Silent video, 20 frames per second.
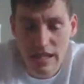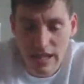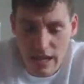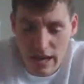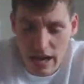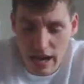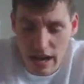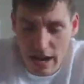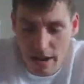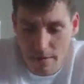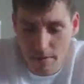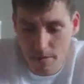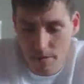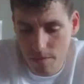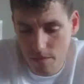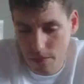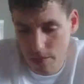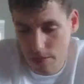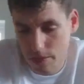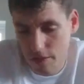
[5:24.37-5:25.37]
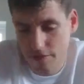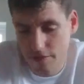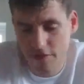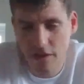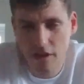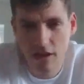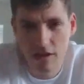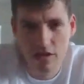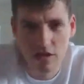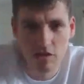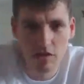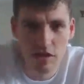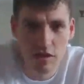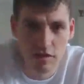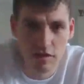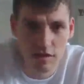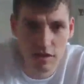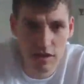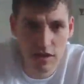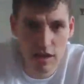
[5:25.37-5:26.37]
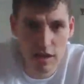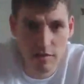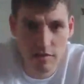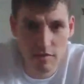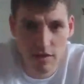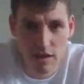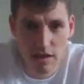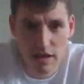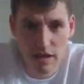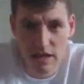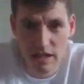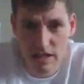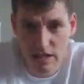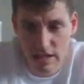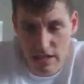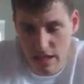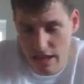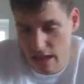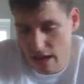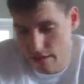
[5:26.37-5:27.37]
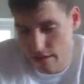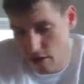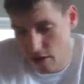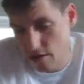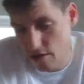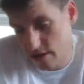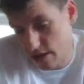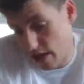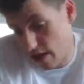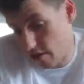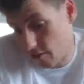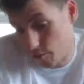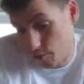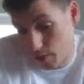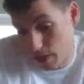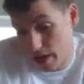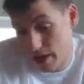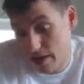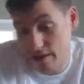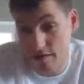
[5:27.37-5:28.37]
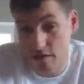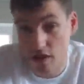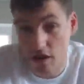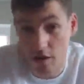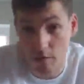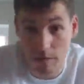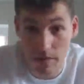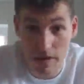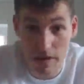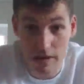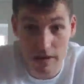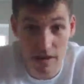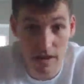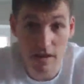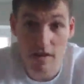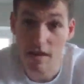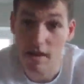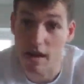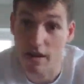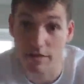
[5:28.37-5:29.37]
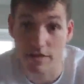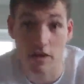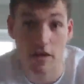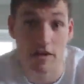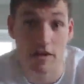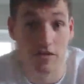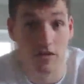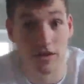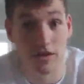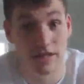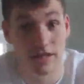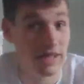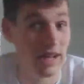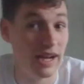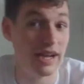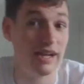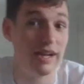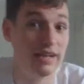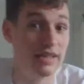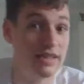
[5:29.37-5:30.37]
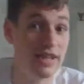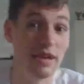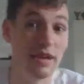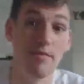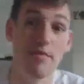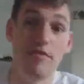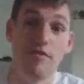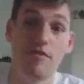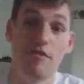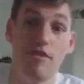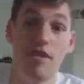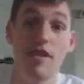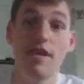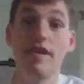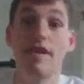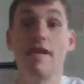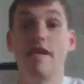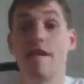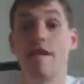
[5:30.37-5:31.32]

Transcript: The first two countries have released their votes. Albania and Armenia have voted for exactly the same three.